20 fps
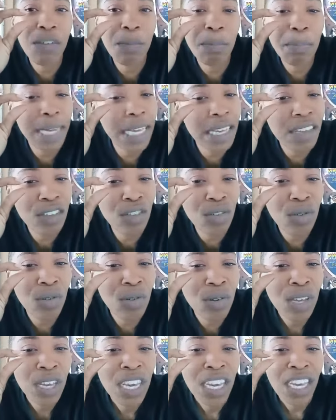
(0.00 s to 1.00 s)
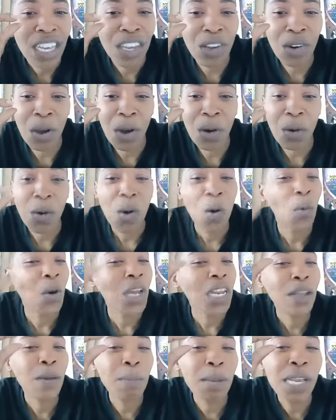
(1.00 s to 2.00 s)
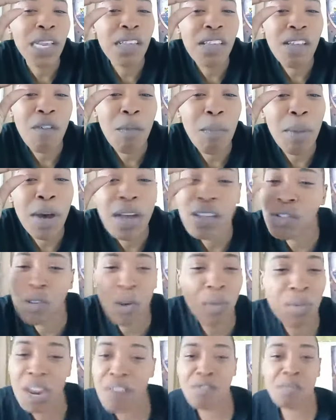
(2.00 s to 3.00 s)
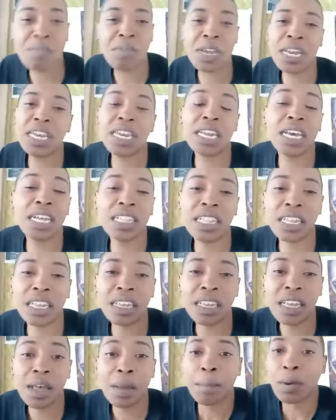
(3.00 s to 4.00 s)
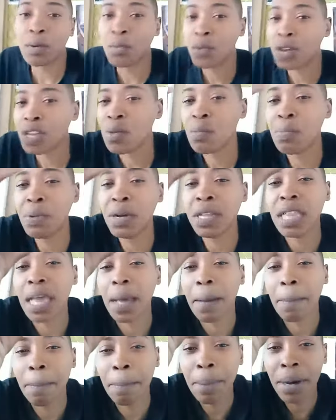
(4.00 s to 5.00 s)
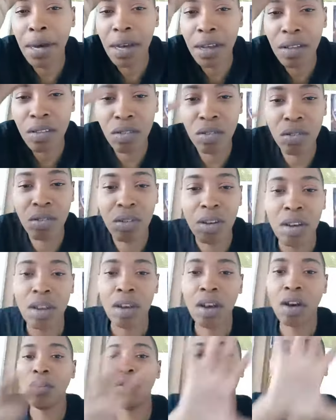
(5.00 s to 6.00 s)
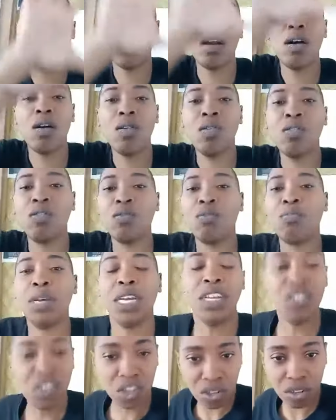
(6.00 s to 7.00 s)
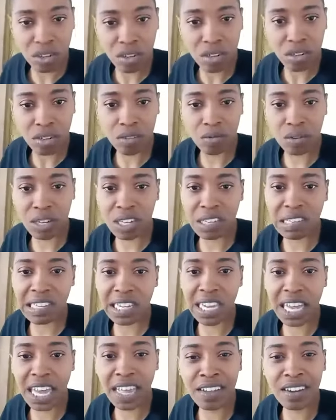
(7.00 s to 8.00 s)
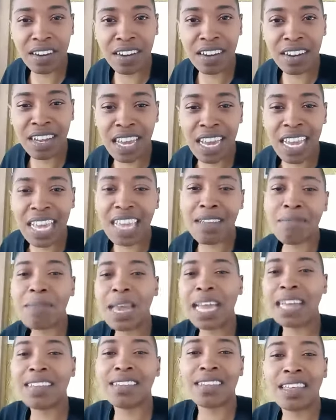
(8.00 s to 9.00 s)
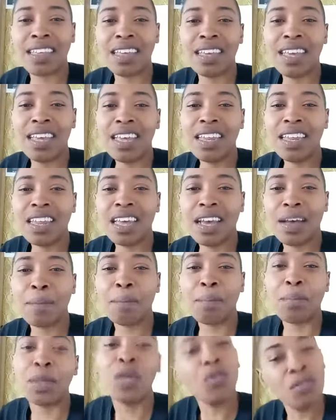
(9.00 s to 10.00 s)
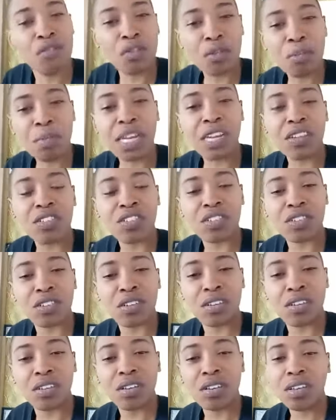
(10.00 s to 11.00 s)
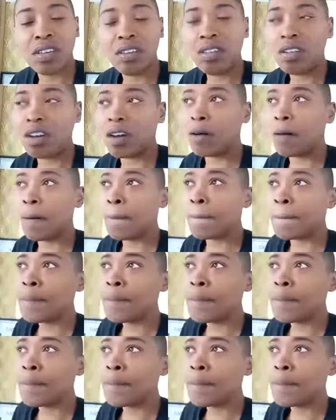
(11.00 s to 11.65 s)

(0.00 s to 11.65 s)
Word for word: a puzzle you know, one little piece of a puzzle don't never mean nothing. But when you put that puzzle on that whole picture, when it's together, it makes a beautiful picture, you know.